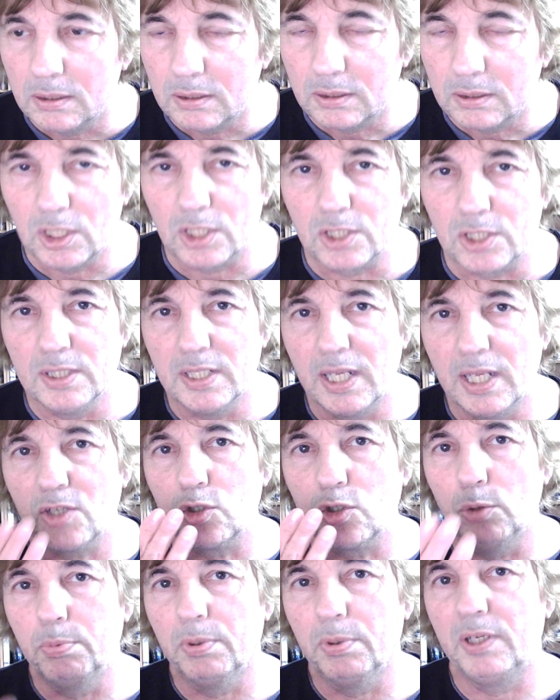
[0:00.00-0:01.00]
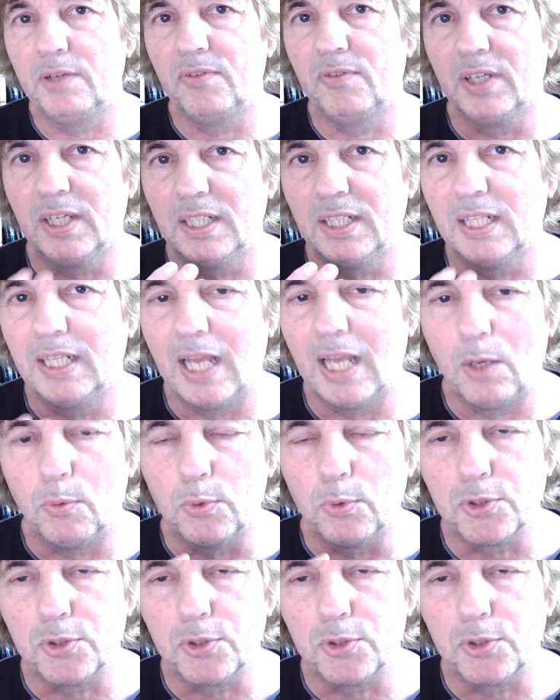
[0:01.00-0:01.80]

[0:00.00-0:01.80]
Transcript: Just natural breathing in and out will